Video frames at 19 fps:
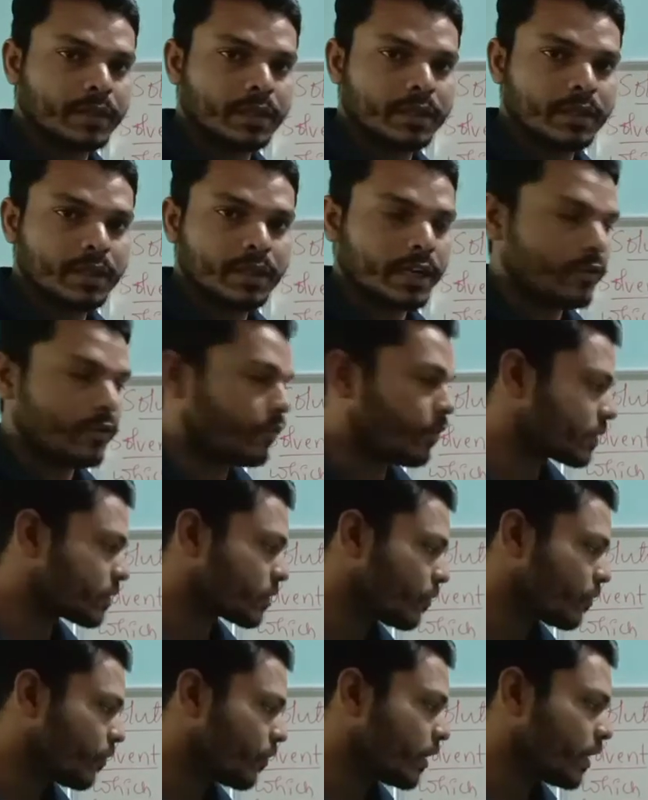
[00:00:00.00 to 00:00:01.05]
right? First of
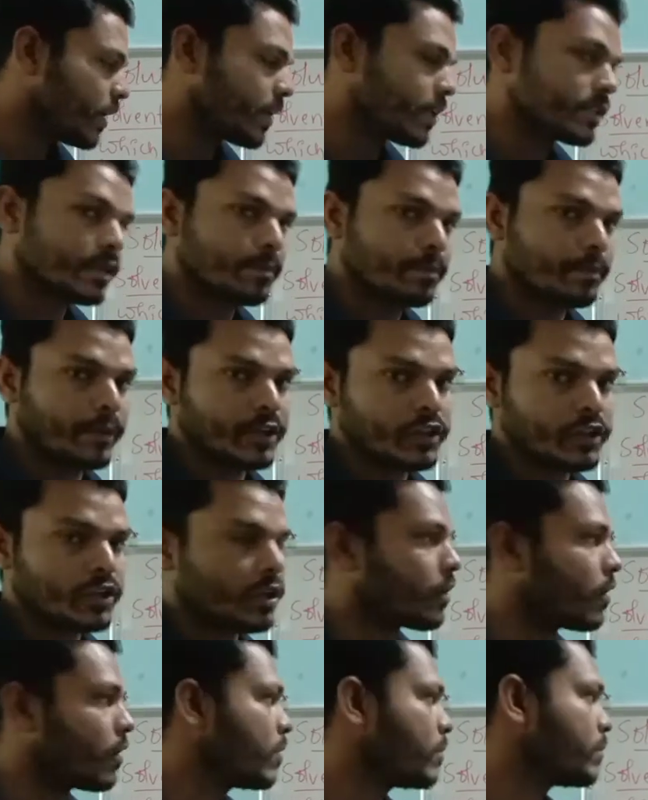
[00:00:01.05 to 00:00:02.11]
all, it is a mixture
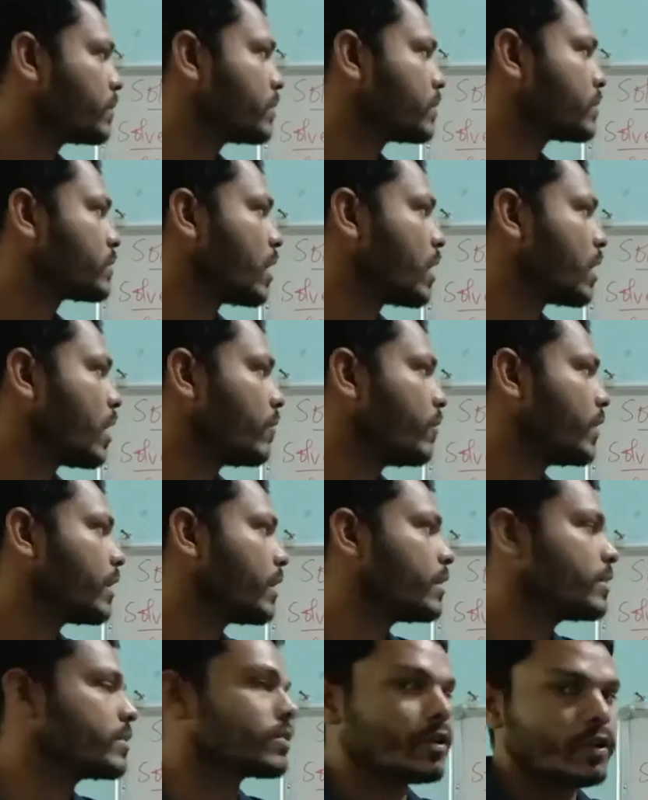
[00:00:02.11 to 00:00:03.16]
of solvent and
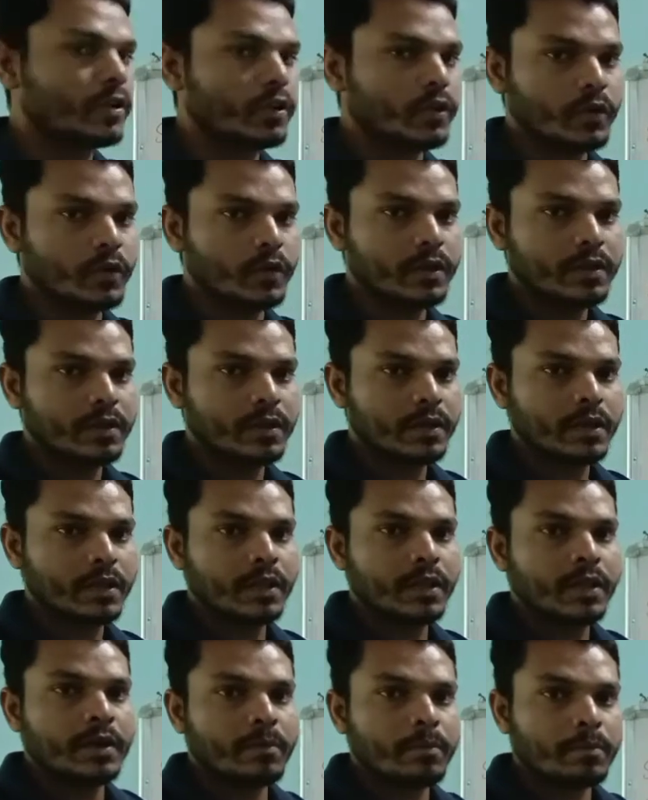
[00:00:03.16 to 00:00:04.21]
solute,
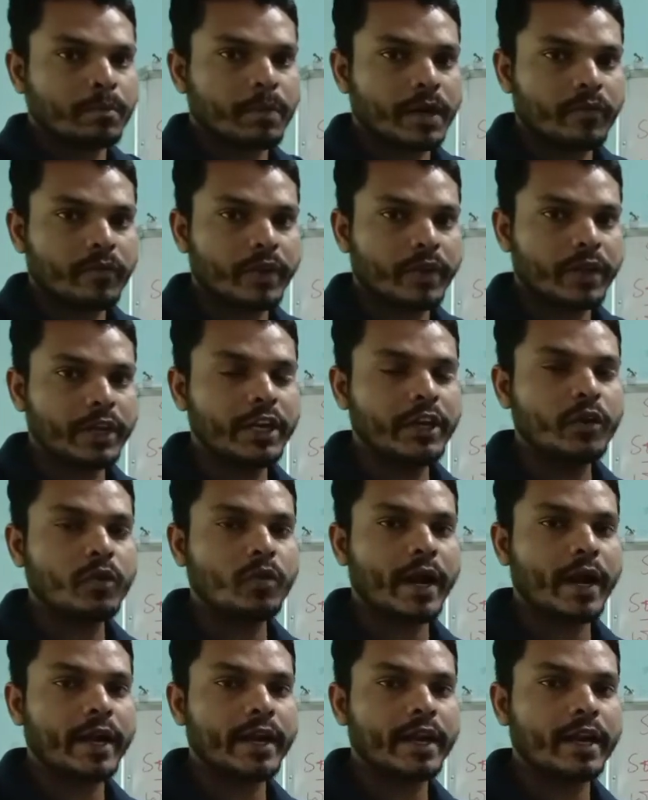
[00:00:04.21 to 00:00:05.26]
but we need to
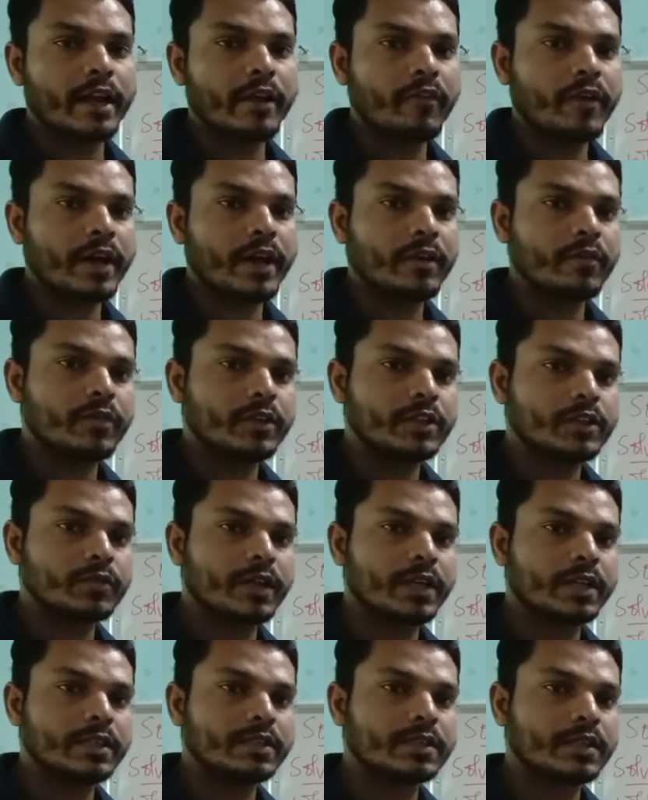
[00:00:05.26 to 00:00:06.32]
identify which one
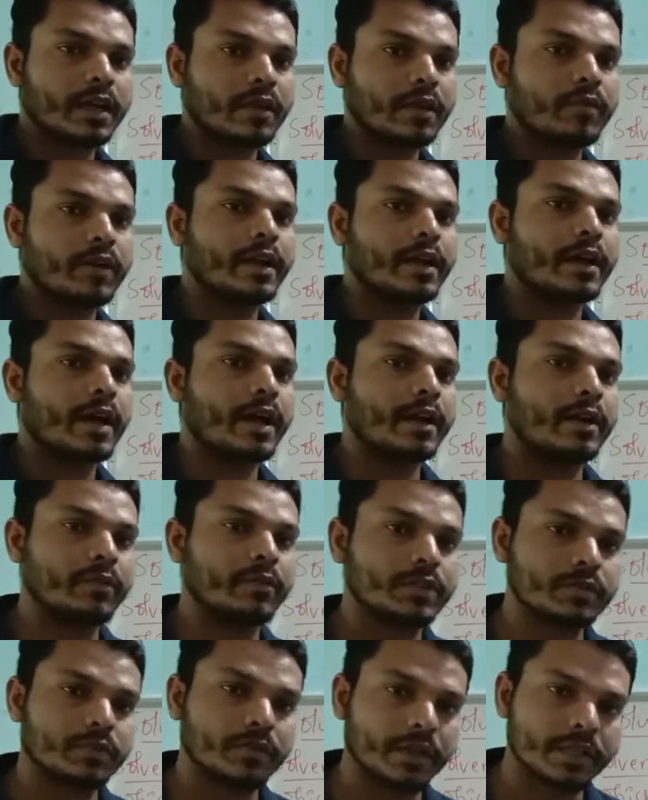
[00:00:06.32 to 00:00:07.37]
is solvent and which
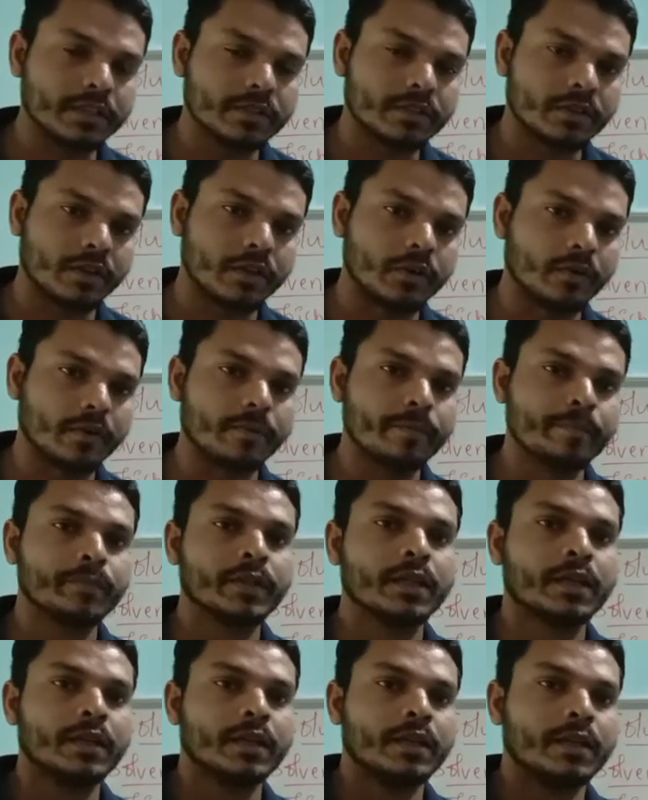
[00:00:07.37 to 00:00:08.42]
one is solute.
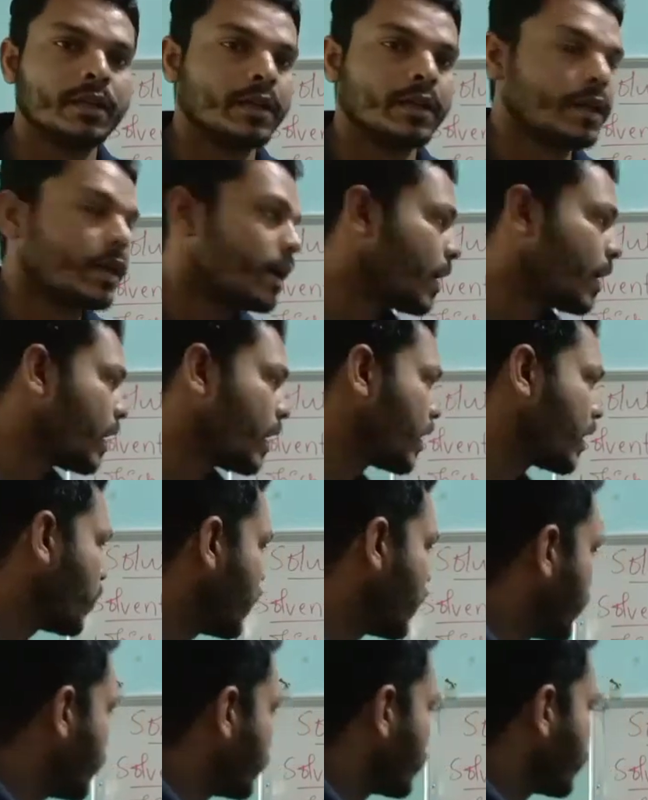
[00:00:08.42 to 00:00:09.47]

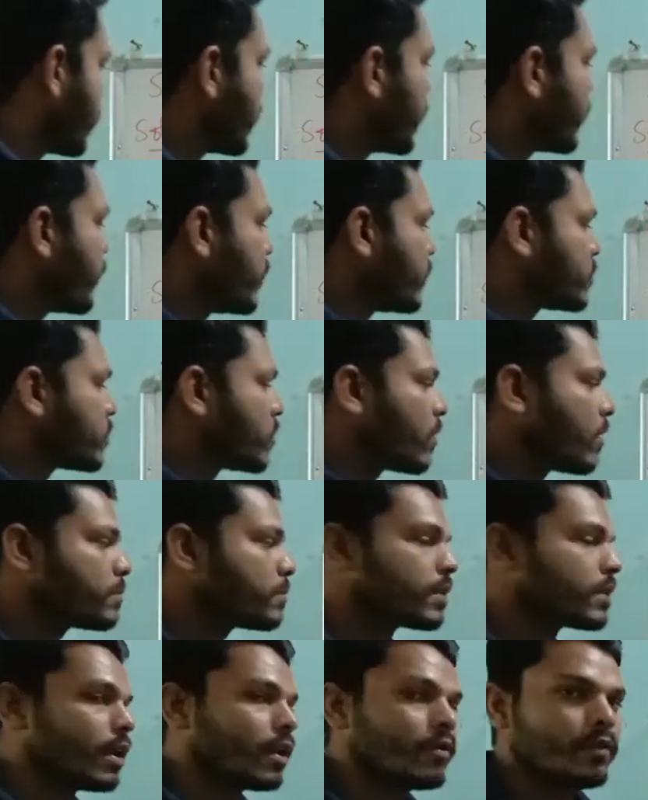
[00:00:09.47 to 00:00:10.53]
According to the definition of
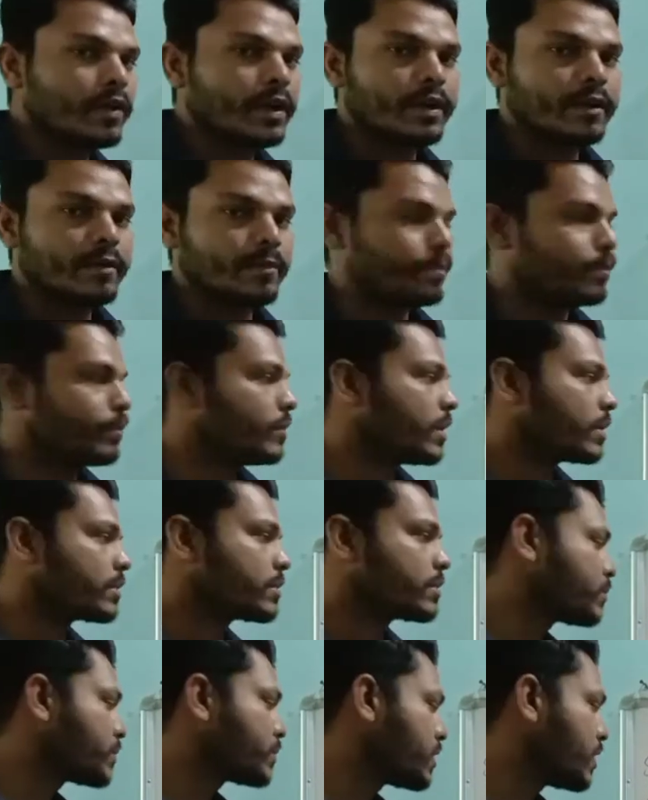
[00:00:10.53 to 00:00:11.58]
solvent, the
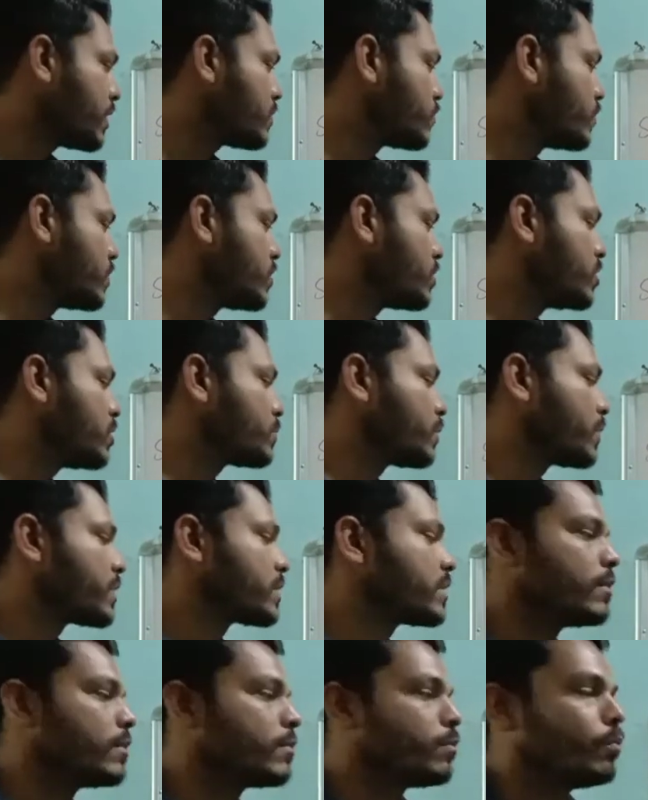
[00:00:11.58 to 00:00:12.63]
substance which is
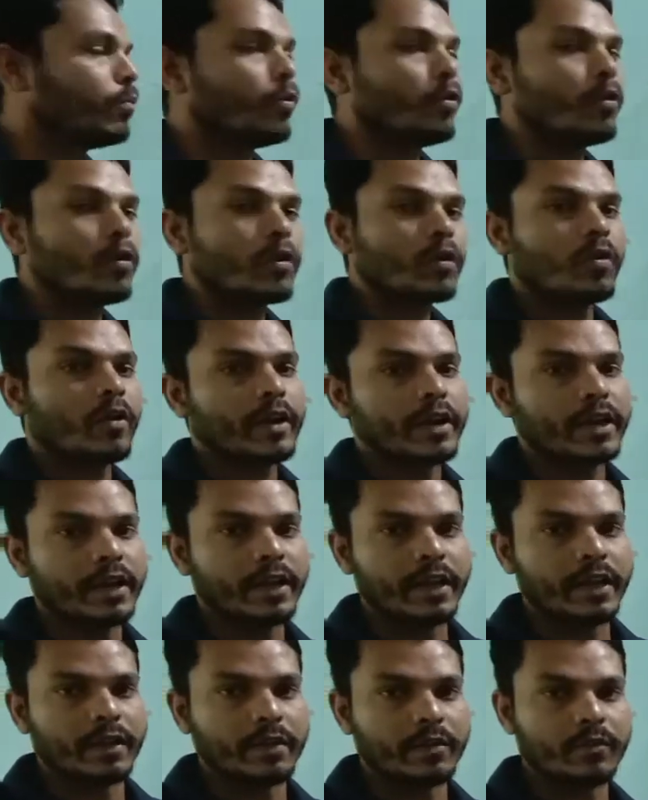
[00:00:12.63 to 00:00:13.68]
present more
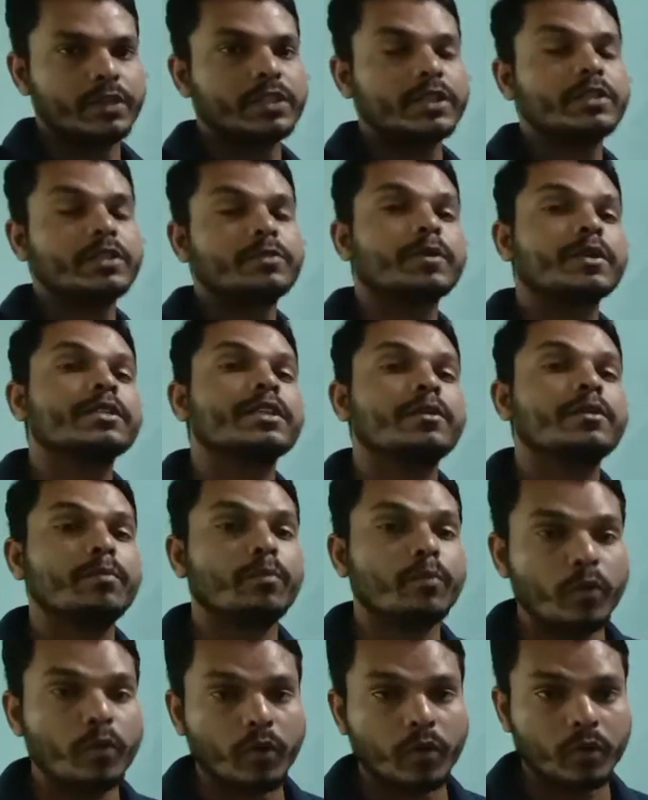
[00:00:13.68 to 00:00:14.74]
quantity, which is present
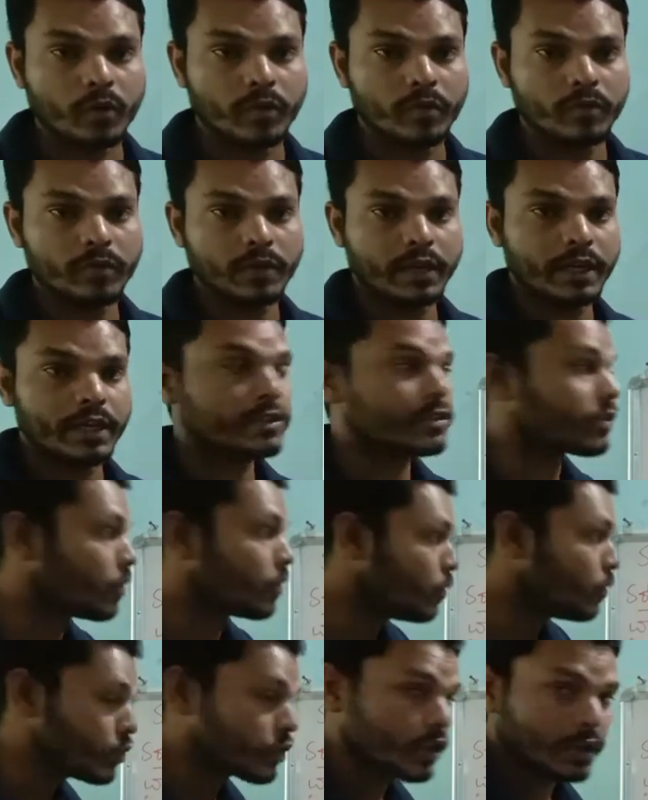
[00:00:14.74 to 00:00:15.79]
more in a
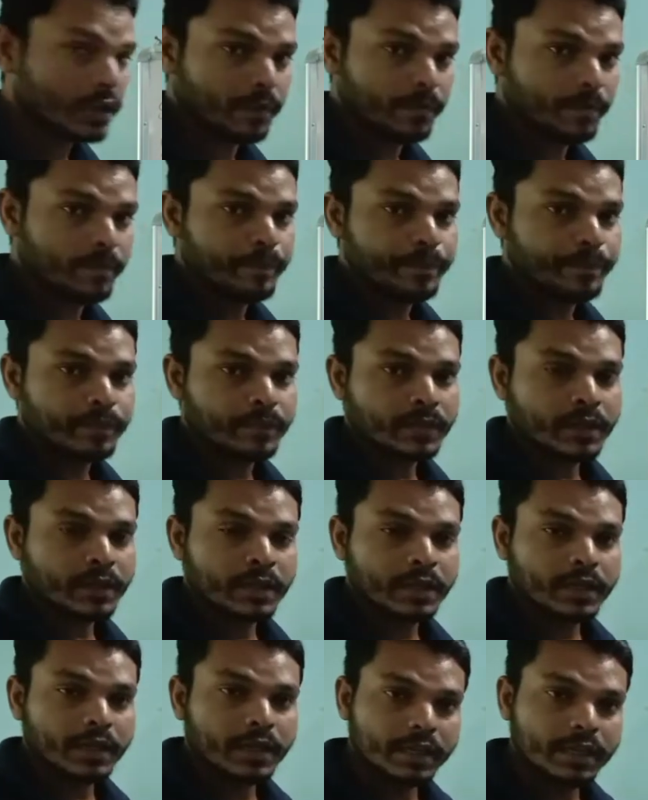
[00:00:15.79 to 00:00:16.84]
solution,
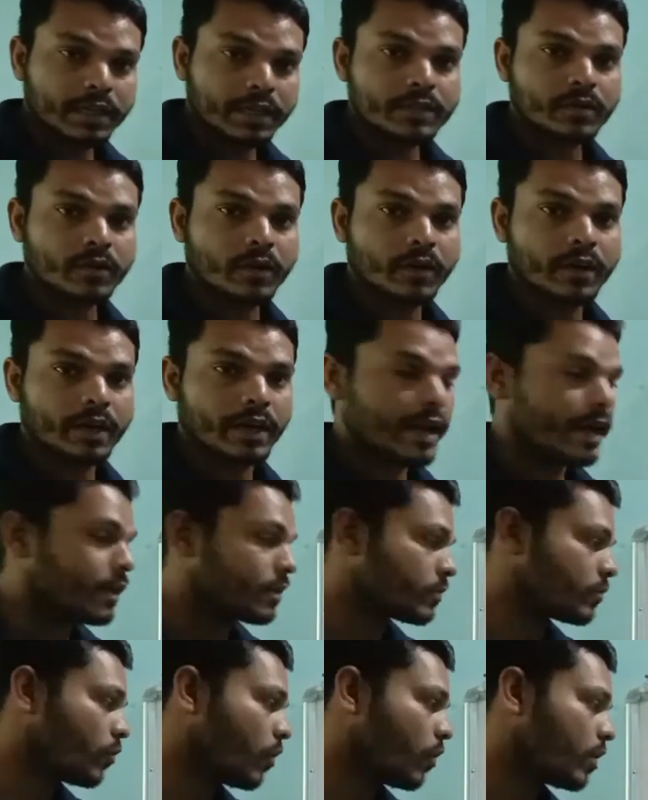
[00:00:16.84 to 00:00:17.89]
is called as
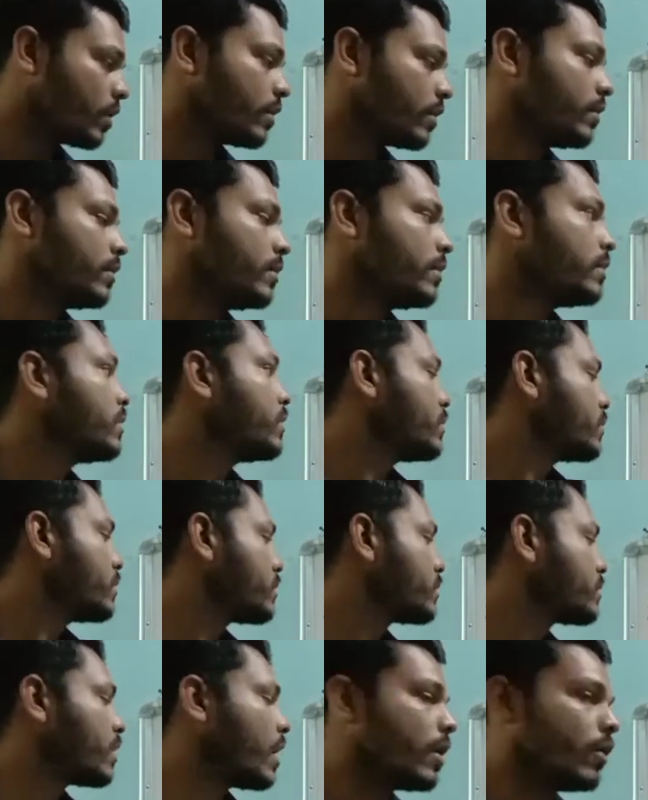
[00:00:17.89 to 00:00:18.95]
what?
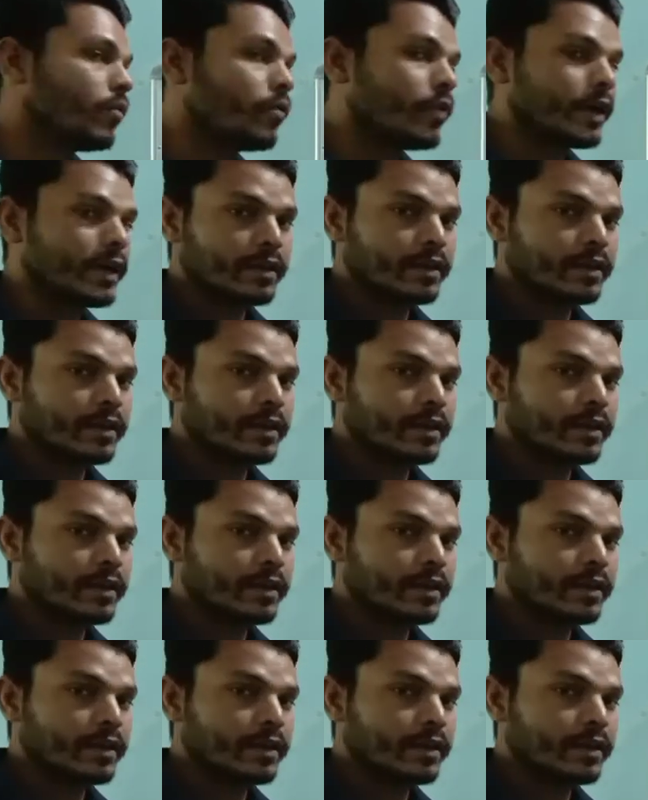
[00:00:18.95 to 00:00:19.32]
Solvent.